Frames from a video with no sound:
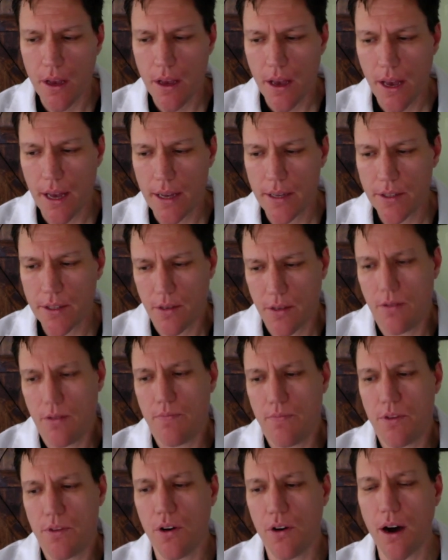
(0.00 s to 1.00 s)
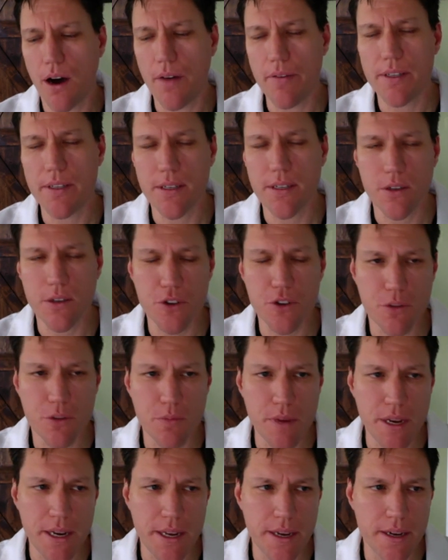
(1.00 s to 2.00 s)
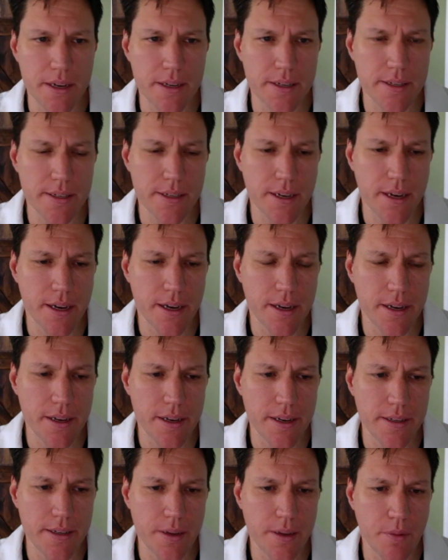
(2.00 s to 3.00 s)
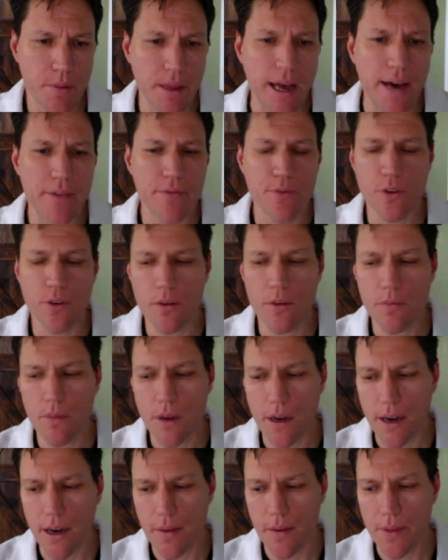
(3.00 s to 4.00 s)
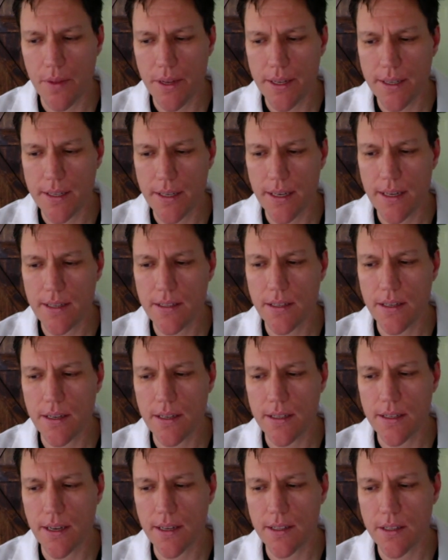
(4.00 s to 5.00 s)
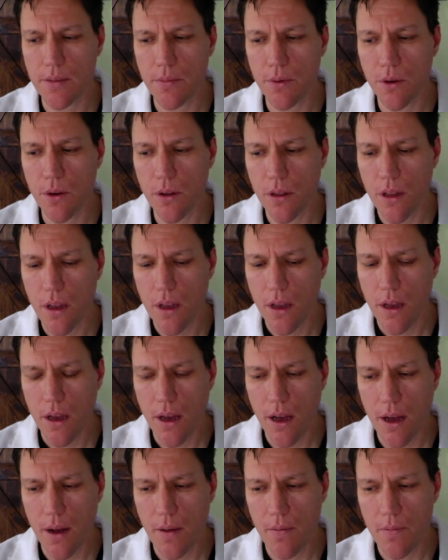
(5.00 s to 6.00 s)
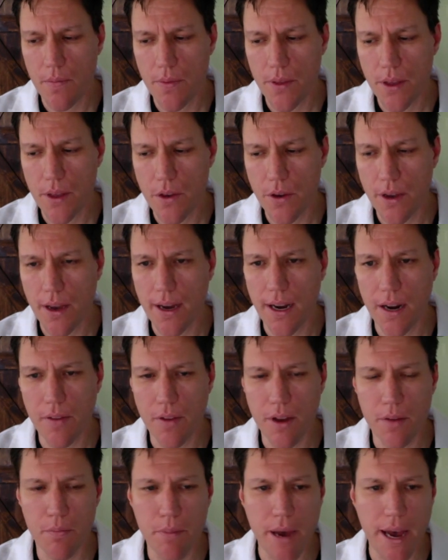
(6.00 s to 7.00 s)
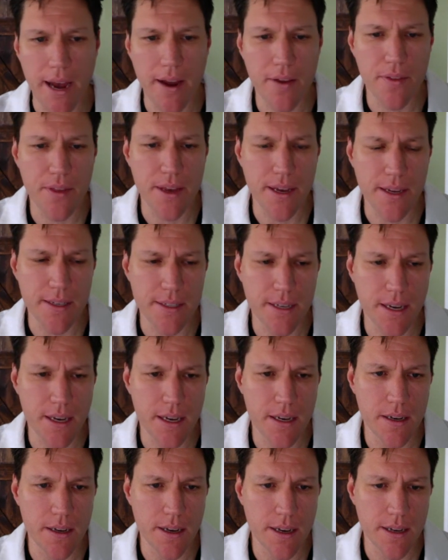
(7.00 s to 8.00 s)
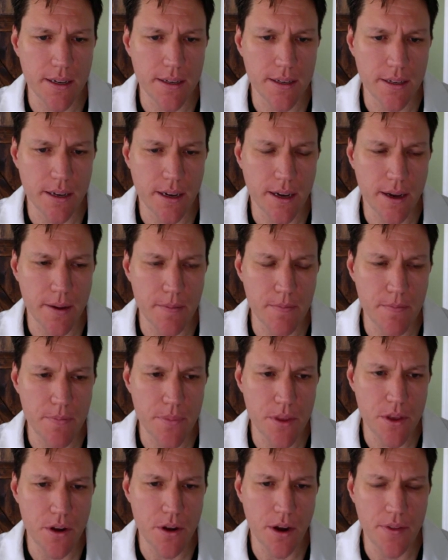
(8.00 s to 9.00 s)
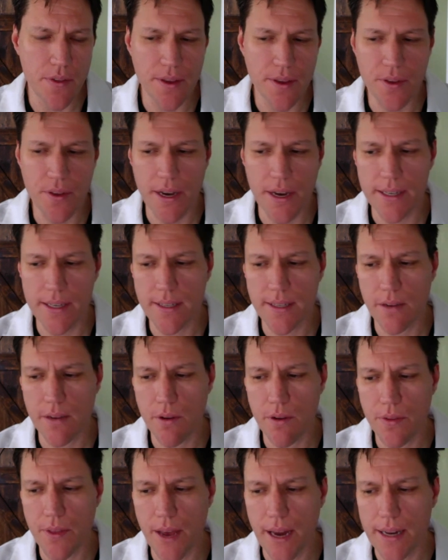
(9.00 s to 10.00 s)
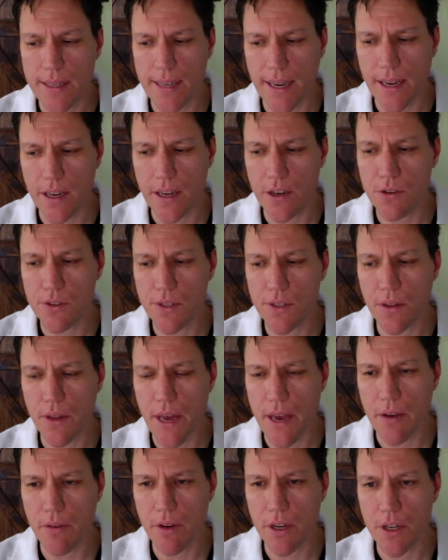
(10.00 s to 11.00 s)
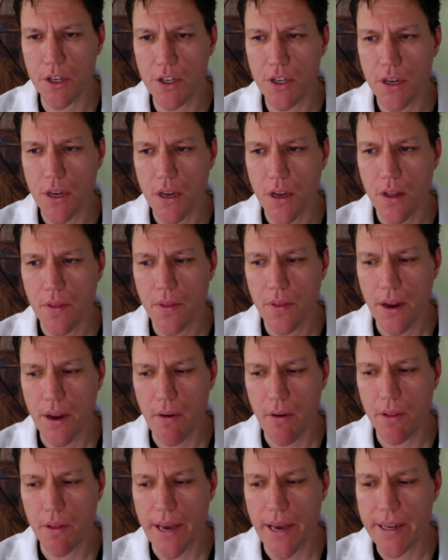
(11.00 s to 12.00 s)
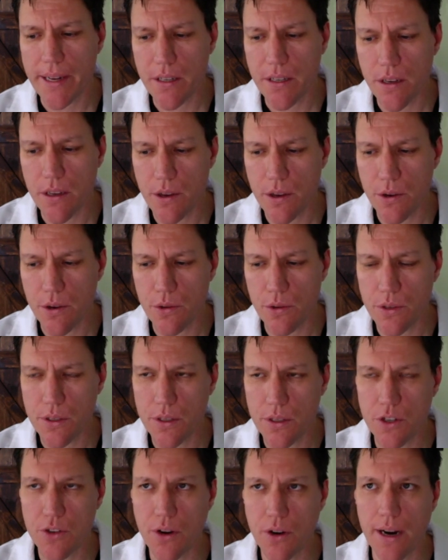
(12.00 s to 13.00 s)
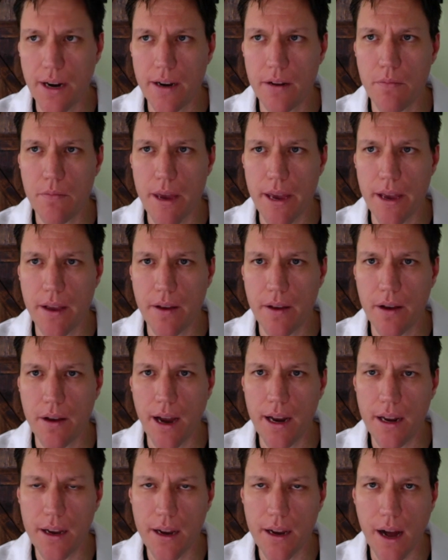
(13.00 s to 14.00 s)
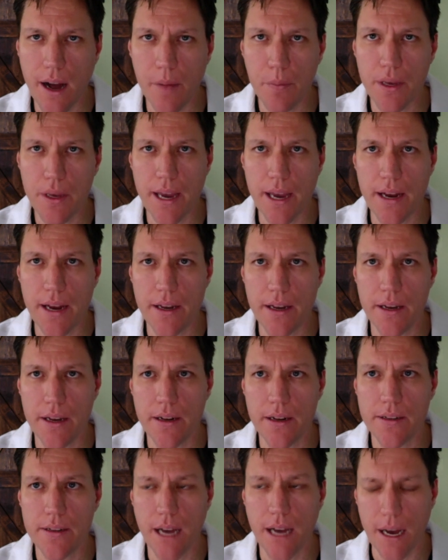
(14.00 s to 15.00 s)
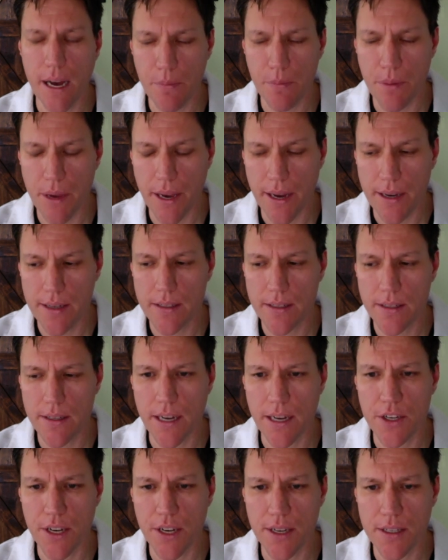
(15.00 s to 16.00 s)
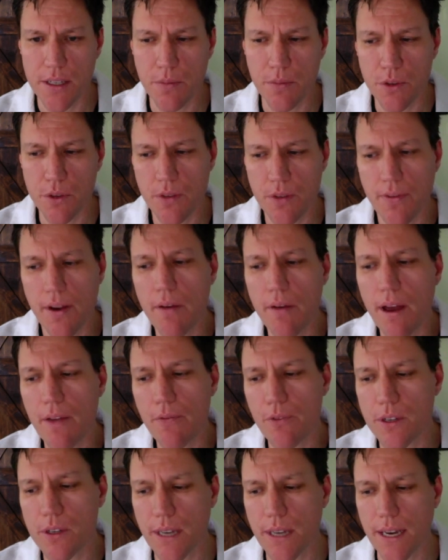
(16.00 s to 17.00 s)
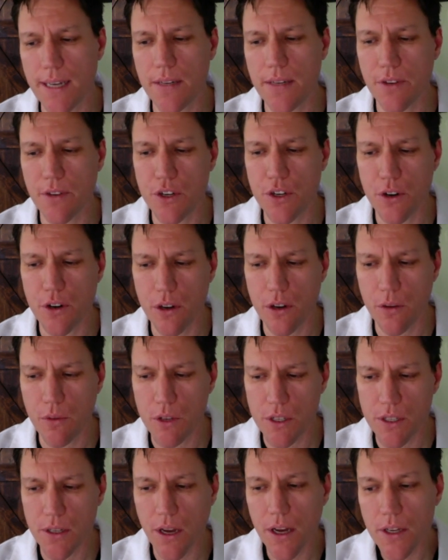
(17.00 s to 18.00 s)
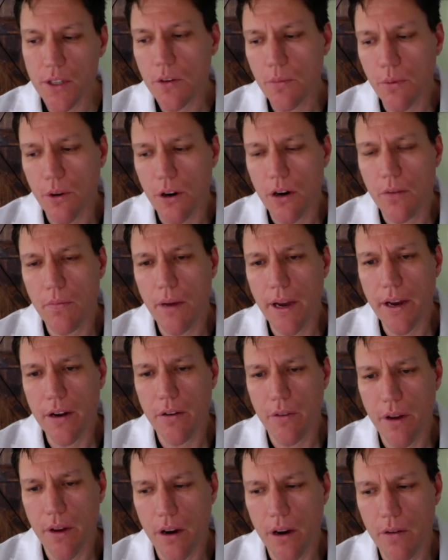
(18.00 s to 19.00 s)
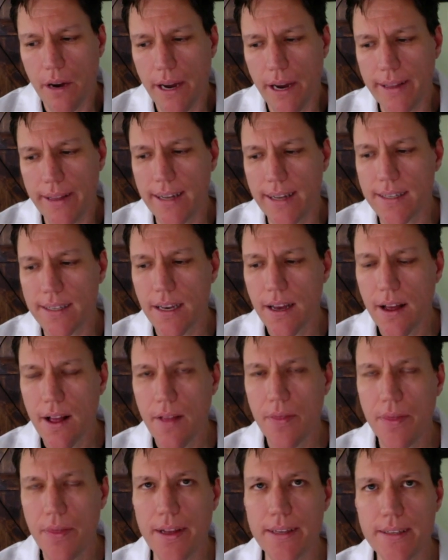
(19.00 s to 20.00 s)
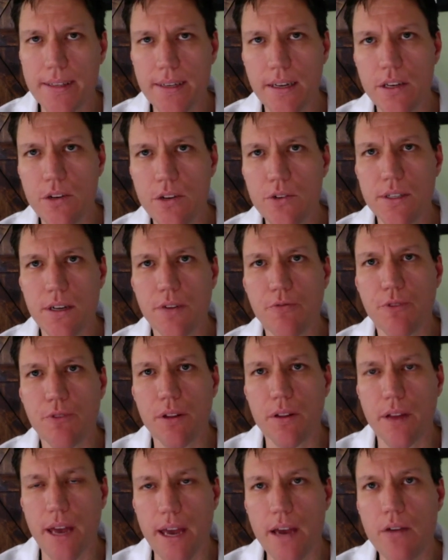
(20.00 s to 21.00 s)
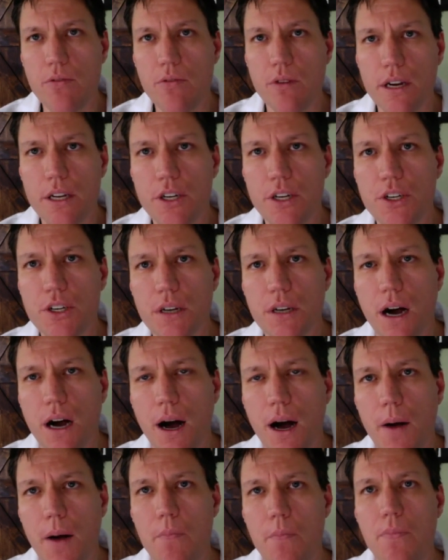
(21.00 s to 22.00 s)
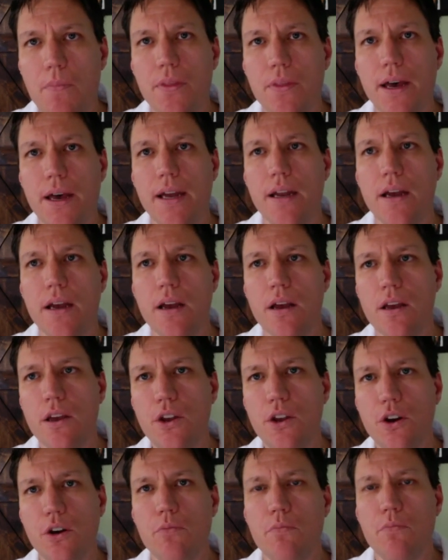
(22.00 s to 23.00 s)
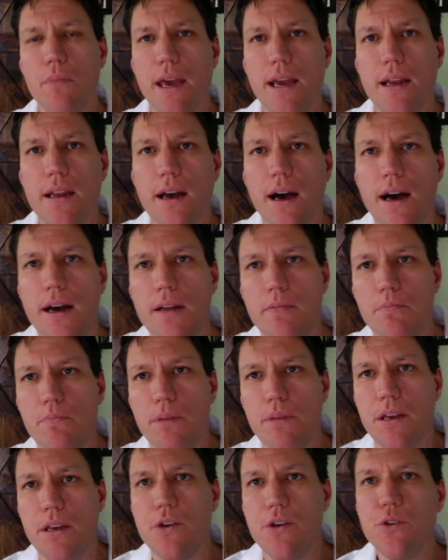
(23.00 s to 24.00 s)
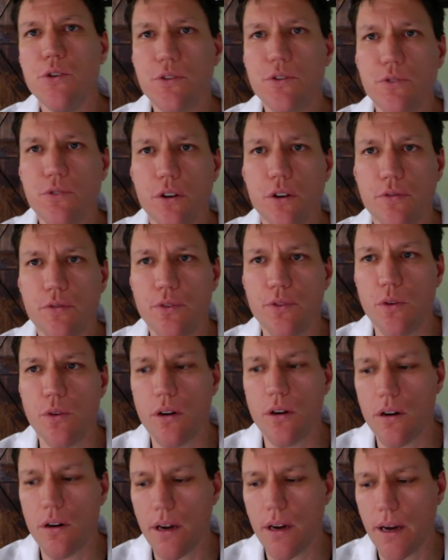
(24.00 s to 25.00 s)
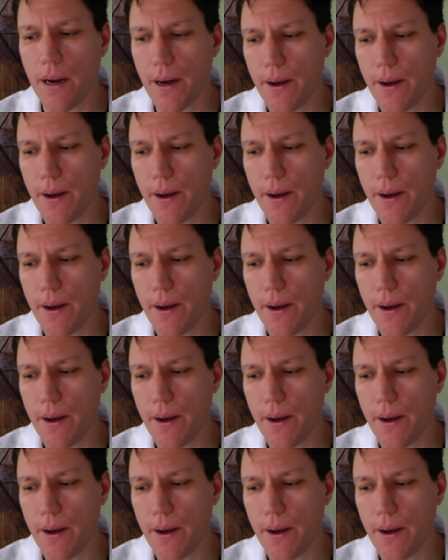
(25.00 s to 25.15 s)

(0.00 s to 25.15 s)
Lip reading: And so, obviously social media is a platform that's easily accessible, that you can kind of unpack things in. And, I think the nice thing with that is I can use the language that I would like to use to try to make kind of complicated topics digestible. So if I write for a scientific journal, which is also important in my career, right, that's going to use different language that, may not be useful for